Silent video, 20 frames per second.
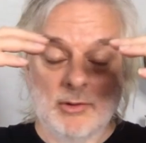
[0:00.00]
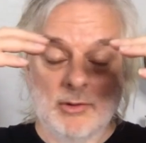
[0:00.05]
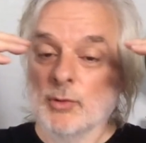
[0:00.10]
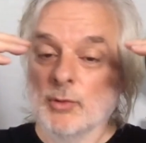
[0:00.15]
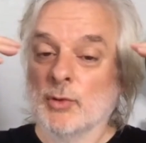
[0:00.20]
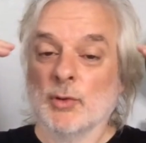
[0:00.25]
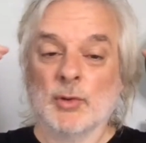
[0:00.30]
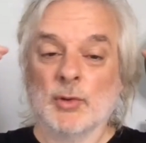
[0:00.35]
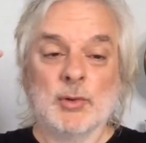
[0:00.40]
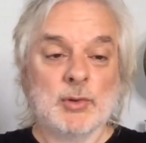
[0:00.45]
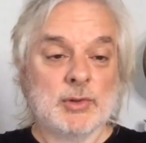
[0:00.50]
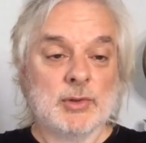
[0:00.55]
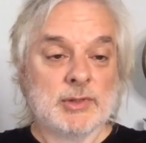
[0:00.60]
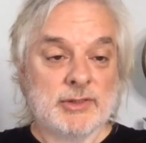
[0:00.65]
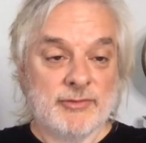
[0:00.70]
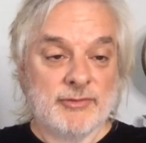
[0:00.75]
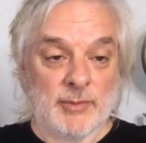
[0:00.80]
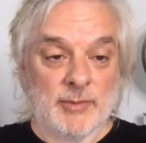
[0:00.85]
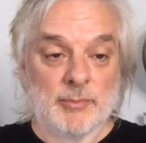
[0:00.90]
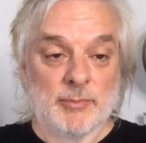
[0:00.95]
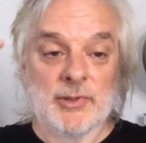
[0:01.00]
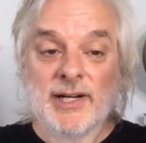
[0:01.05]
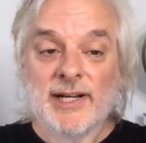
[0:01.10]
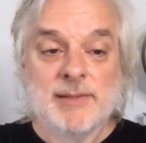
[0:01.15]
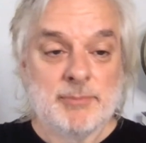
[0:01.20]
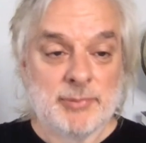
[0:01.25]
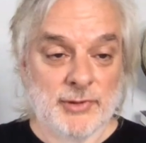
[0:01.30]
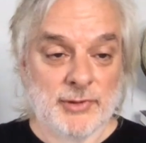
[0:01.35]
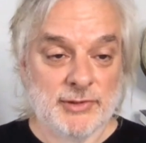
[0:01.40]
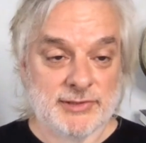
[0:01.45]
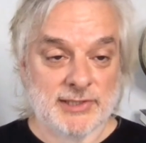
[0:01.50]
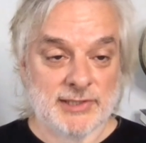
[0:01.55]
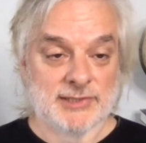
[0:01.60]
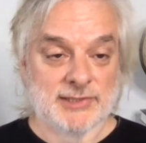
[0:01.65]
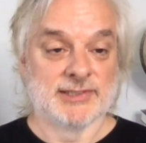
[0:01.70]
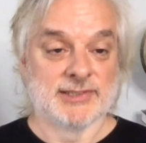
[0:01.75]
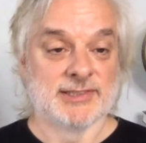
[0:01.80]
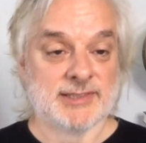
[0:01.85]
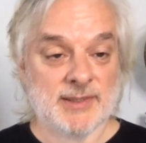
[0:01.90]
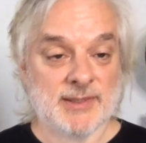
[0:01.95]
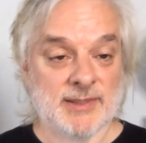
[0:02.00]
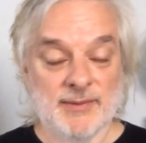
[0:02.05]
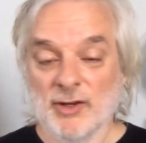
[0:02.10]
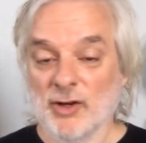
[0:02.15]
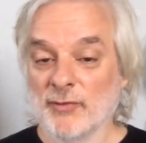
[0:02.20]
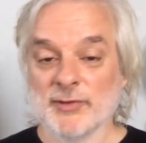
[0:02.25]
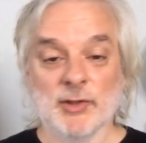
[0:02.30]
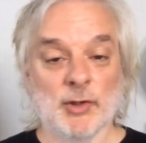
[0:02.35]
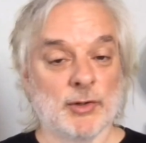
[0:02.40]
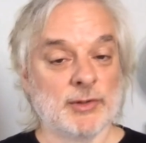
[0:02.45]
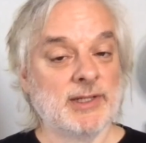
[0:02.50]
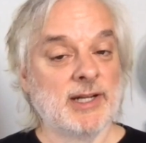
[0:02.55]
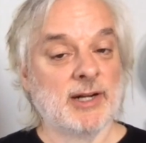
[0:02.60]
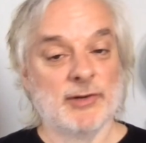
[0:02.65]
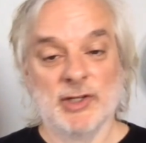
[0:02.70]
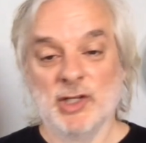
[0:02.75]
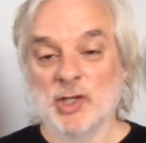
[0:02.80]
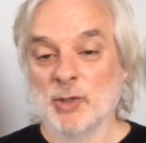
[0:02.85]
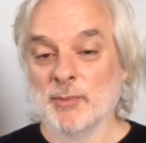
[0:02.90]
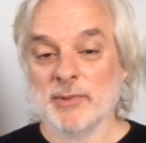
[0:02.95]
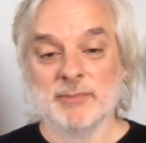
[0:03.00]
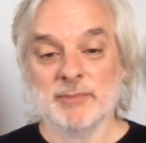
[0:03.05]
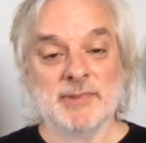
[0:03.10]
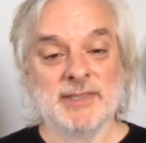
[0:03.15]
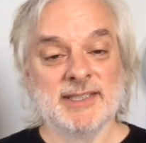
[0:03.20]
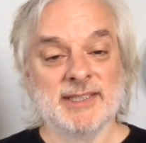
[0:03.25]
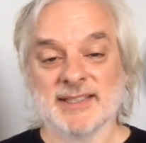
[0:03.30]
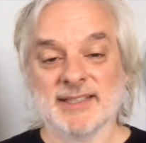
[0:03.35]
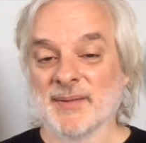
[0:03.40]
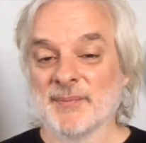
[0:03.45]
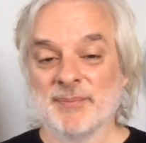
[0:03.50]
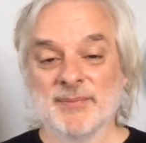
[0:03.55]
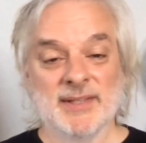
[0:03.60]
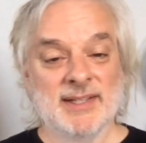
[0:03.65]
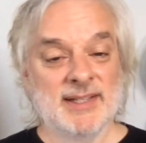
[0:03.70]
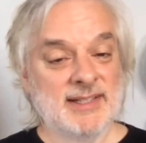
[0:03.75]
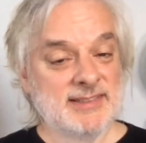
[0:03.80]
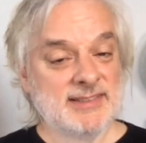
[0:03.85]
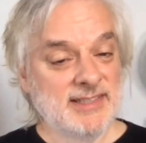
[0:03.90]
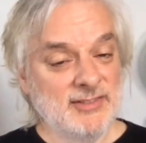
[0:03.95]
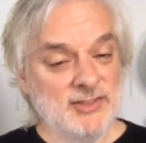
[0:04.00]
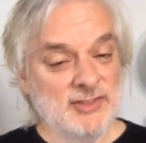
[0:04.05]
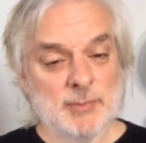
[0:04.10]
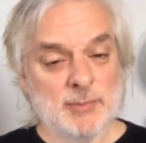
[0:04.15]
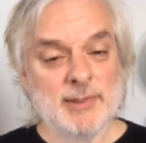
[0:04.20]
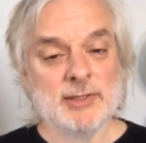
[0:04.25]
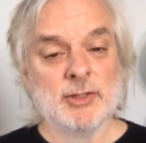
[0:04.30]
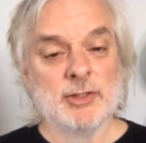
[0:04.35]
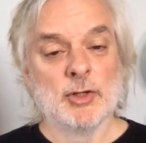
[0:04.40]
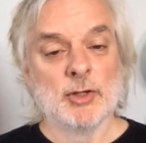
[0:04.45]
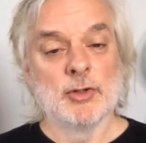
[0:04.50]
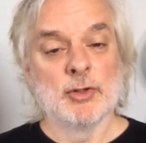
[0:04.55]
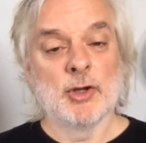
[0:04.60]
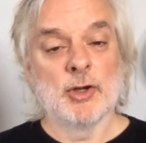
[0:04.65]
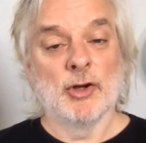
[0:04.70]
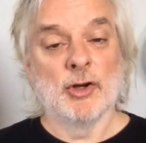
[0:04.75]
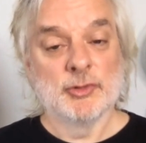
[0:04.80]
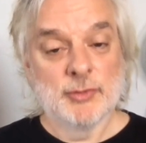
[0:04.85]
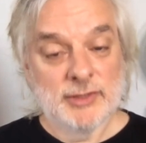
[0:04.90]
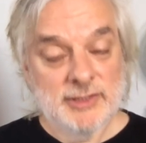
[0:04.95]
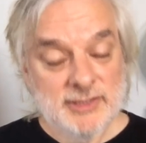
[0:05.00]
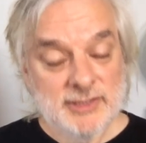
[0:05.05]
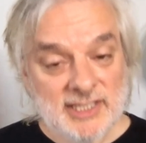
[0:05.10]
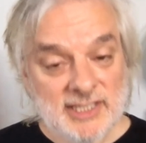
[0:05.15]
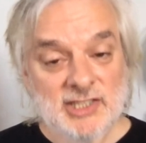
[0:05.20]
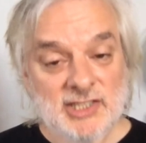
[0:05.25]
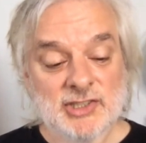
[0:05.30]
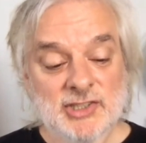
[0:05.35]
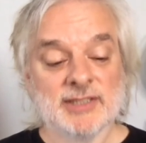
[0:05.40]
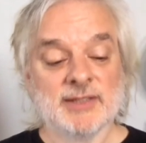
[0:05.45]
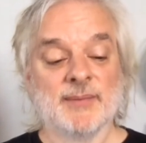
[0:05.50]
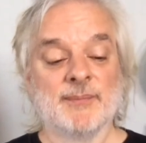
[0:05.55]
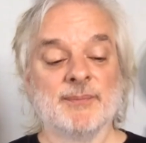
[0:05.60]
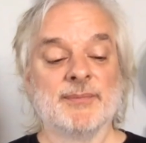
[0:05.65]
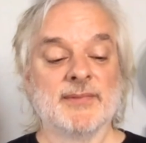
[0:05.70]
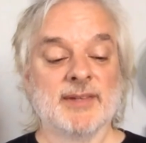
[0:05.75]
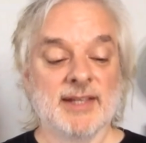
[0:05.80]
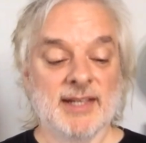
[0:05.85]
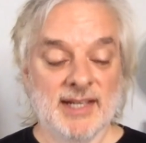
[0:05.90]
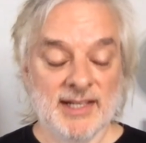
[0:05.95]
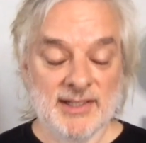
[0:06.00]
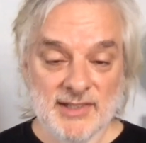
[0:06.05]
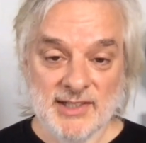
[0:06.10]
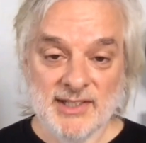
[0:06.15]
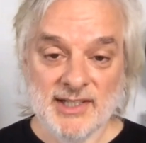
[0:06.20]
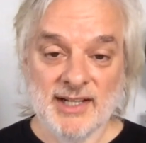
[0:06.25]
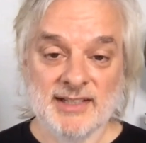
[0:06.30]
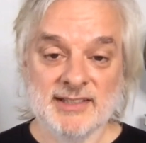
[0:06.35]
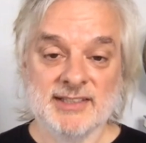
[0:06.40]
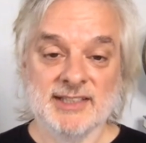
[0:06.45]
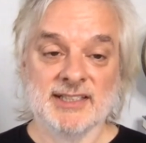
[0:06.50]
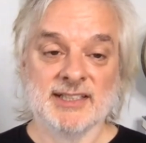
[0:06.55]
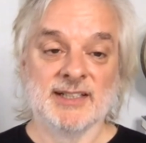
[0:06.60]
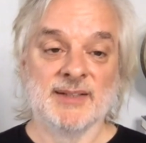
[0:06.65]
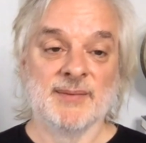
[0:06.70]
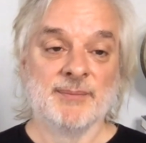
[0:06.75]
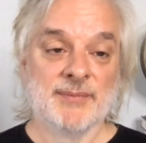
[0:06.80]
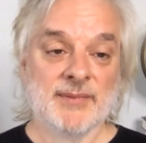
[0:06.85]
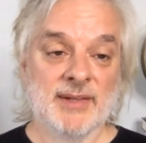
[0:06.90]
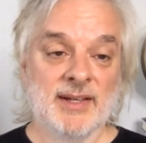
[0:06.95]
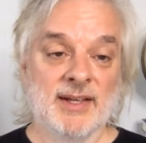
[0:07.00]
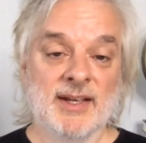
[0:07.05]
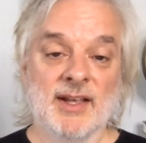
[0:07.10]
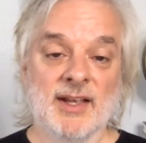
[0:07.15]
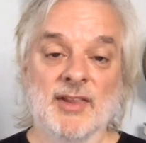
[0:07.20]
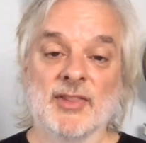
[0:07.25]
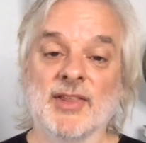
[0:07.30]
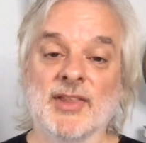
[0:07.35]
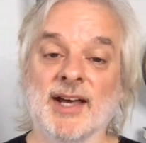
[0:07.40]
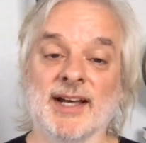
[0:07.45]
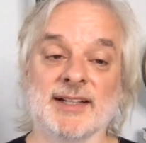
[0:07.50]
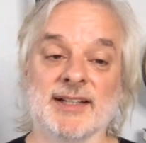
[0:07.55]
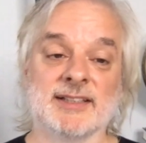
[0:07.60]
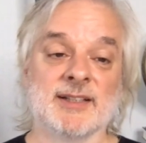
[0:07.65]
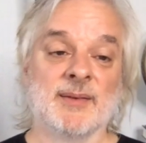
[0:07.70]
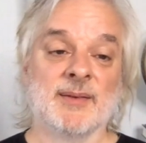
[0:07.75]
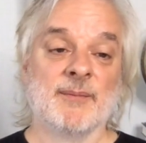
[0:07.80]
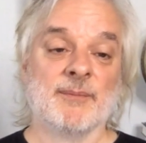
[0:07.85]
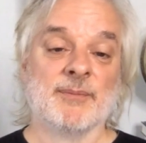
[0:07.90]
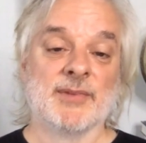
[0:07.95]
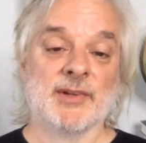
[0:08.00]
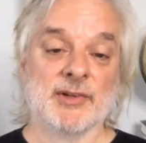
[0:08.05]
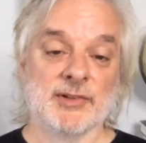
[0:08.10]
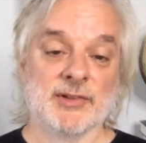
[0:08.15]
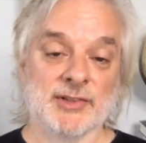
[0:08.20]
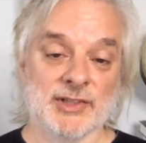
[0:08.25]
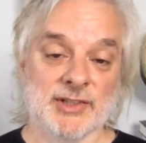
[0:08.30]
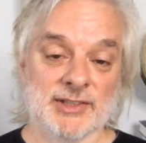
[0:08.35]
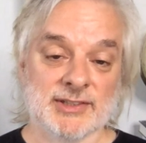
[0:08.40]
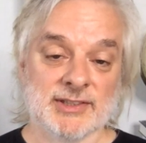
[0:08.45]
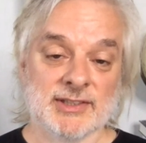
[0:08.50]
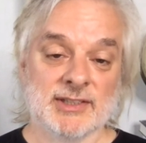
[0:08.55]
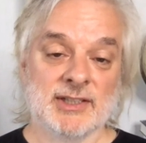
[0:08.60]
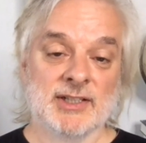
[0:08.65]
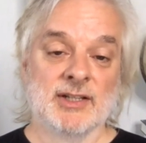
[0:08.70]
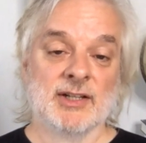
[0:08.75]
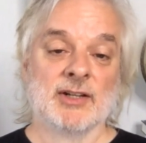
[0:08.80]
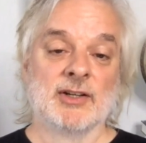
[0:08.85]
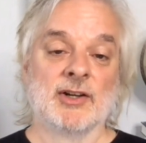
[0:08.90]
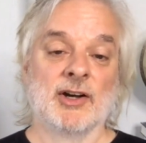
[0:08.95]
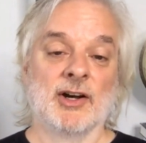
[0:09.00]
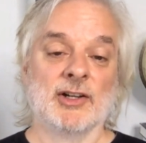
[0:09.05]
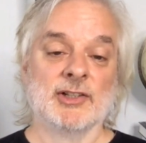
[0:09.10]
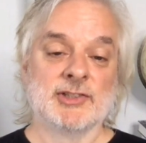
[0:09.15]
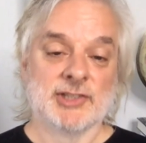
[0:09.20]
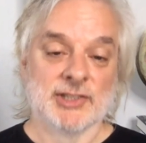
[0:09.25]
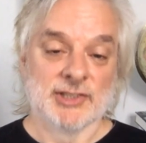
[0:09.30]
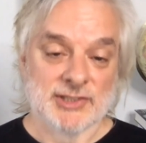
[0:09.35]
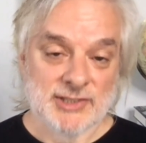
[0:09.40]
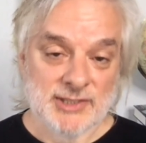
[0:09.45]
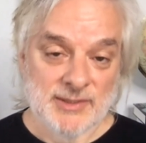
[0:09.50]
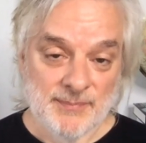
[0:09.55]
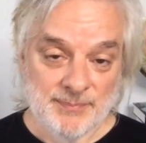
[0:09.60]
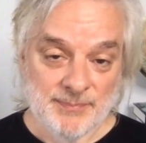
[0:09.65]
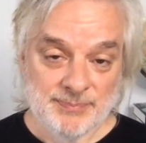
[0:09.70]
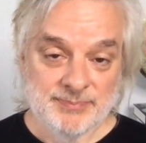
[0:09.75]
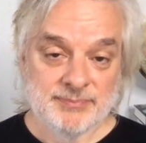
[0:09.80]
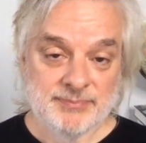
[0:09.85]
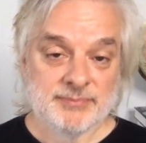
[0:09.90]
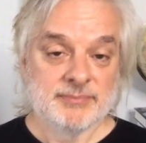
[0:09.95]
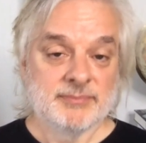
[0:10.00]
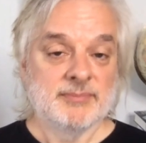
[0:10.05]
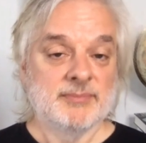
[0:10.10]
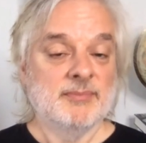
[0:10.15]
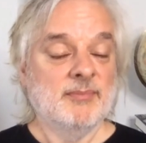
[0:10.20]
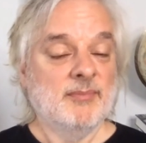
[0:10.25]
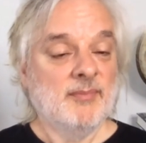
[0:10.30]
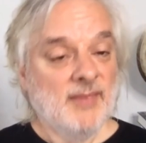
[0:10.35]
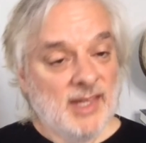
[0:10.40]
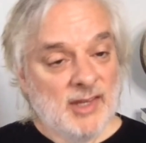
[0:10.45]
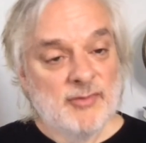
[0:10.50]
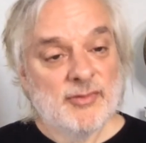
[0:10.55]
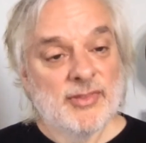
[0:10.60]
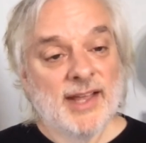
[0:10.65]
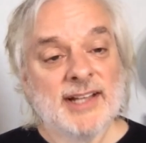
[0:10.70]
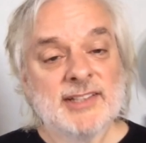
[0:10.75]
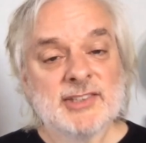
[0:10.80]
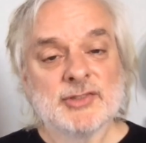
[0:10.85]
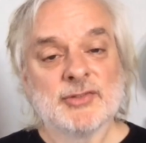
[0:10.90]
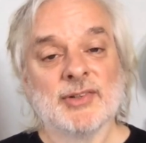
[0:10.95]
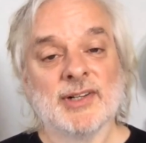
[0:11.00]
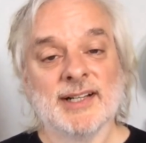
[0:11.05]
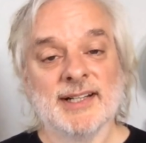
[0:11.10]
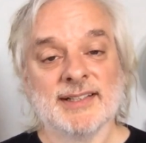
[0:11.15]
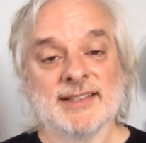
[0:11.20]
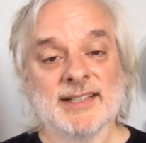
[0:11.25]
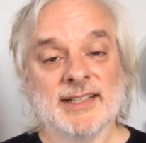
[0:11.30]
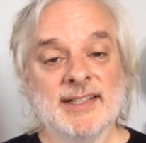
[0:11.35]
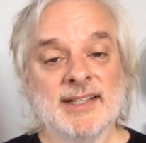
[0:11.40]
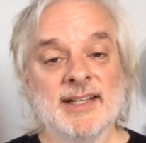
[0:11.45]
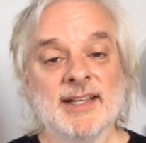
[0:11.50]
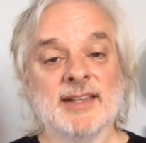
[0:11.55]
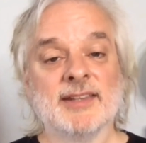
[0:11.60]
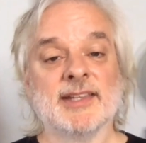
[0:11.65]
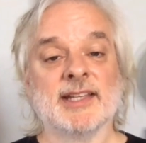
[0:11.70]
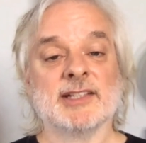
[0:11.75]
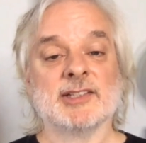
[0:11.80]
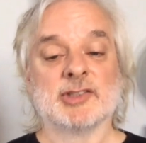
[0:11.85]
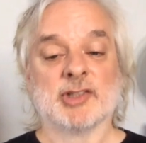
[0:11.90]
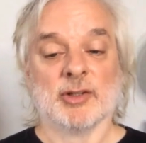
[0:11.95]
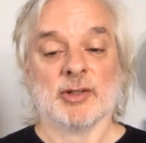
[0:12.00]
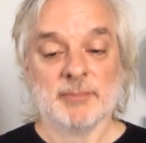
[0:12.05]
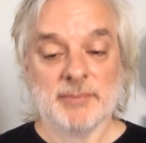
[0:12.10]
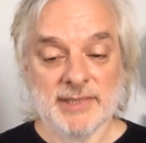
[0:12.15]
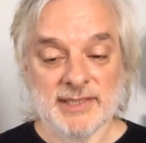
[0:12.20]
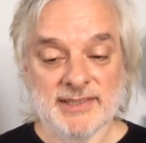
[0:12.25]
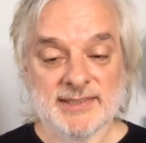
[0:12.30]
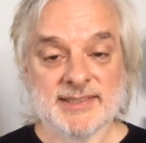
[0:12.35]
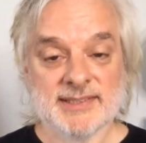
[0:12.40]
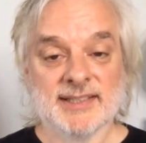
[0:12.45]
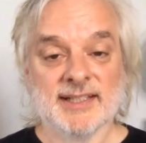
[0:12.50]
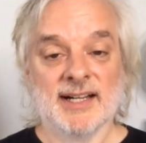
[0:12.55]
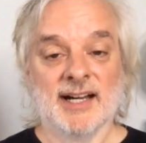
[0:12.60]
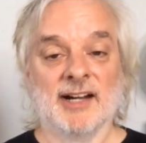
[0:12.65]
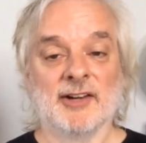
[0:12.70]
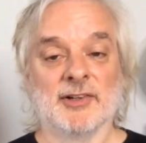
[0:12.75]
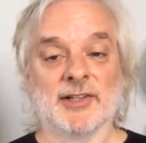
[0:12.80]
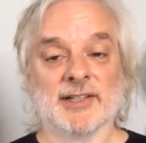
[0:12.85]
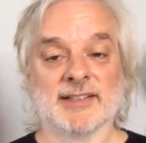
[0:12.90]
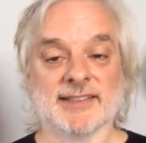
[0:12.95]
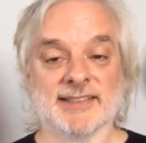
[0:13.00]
all of the brain processes of an ordinary human being, it seems to be no contradiction in the idea that they're not conscious. If that's right, then zombies are at